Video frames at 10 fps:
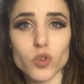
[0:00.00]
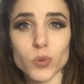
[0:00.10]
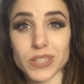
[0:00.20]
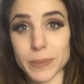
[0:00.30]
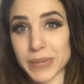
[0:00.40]

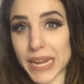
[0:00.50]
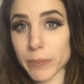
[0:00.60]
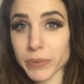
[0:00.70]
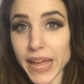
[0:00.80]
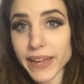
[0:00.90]
to
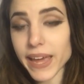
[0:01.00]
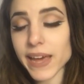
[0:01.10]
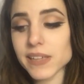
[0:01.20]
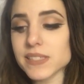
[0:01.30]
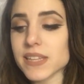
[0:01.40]
eliminate
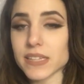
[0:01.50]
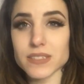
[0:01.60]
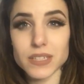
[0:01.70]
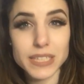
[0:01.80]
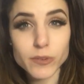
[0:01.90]
blackheads and
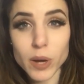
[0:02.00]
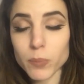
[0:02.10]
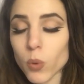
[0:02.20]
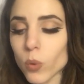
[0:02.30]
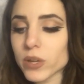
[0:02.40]
to clear
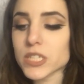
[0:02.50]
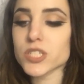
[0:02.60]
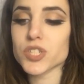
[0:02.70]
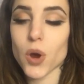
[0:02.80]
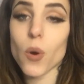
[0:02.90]
out
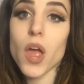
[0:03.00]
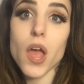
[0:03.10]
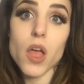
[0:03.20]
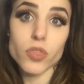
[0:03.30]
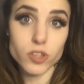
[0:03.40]
pores. So
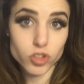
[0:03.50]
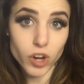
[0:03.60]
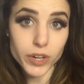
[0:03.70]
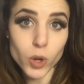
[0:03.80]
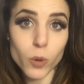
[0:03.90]
the
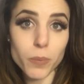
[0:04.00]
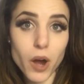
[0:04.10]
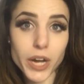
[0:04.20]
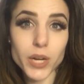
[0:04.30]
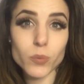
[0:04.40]
charcoal
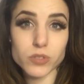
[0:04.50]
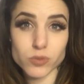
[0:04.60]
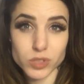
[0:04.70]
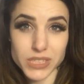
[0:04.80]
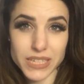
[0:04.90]
part
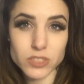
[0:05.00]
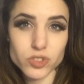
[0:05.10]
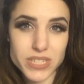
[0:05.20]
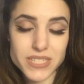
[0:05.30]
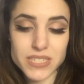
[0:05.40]
was really
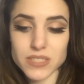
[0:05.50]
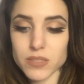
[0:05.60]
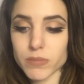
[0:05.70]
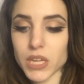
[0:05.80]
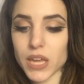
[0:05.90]
interesting
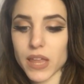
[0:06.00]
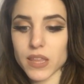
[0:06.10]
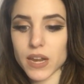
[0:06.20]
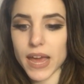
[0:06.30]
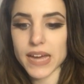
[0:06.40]
to me, and
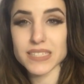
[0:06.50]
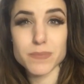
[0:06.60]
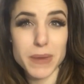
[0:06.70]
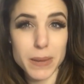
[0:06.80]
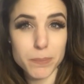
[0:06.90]
then it
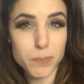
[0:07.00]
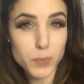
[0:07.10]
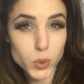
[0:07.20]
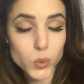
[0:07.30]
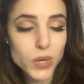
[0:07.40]
has
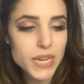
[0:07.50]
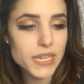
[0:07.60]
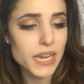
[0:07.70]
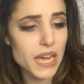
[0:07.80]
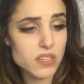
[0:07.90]
bamboo
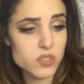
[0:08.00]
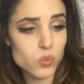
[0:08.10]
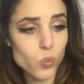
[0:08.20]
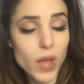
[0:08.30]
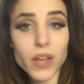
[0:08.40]
in it as
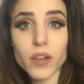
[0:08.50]
well.